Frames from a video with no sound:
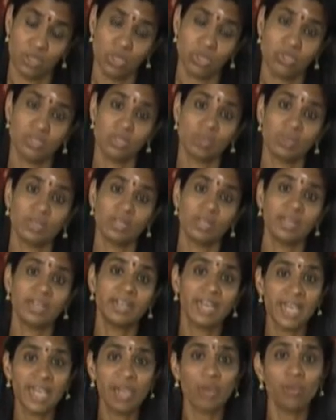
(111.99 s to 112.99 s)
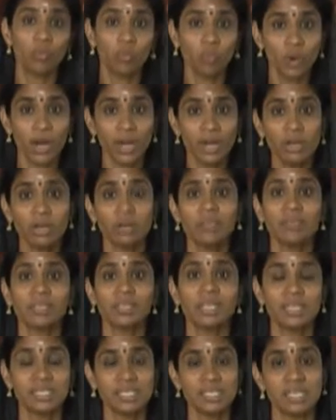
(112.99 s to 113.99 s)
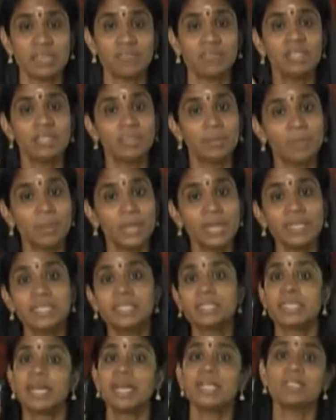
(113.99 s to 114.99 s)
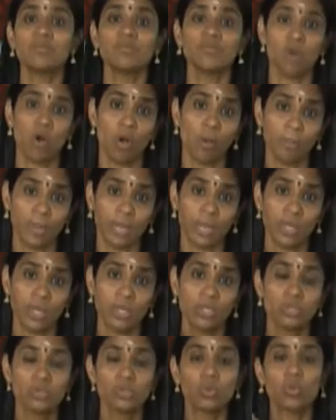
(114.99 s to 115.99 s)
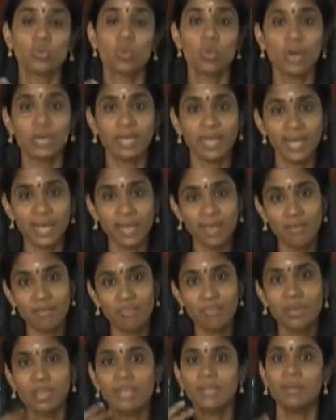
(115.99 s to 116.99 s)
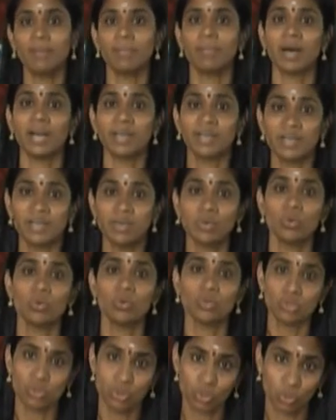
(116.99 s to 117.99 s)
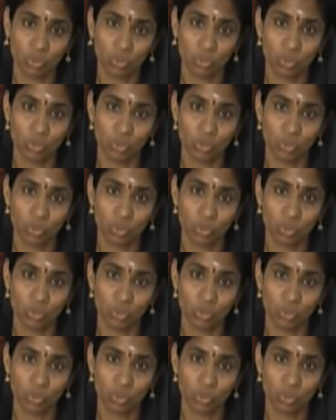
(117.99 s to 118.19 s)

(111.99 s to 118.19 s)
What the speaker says: So the day one of the conceiving, the brain starts forming. So whatever the mother goes through,